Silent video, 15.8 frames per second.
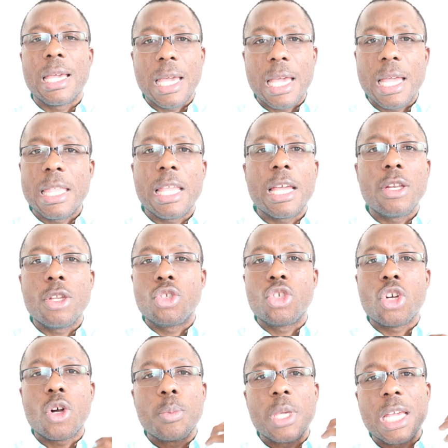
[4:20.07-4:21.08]
And then the
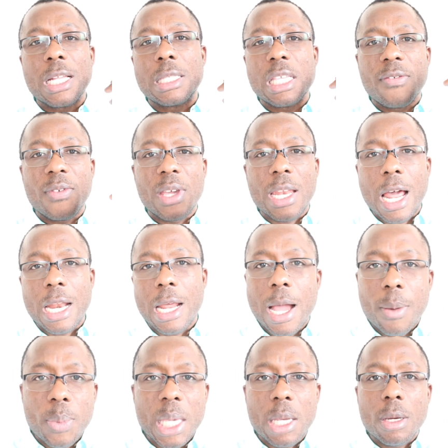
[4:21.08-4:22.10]
job gets even
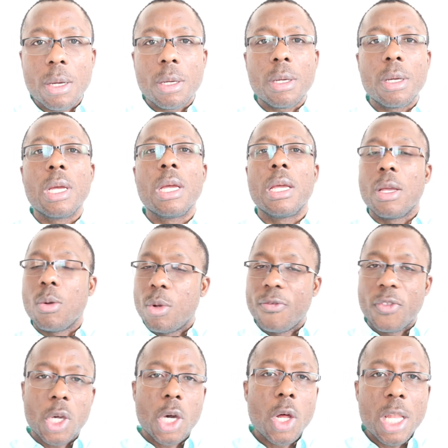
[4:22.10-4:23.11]
unhappier with
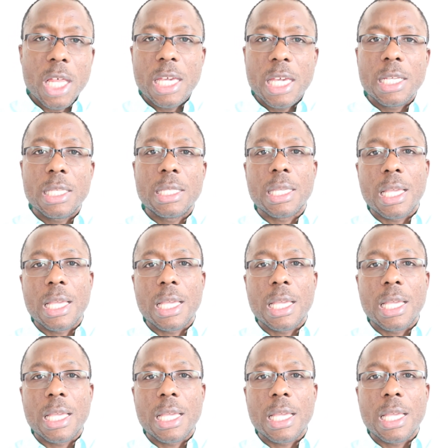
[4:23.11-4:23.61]
the colleagues.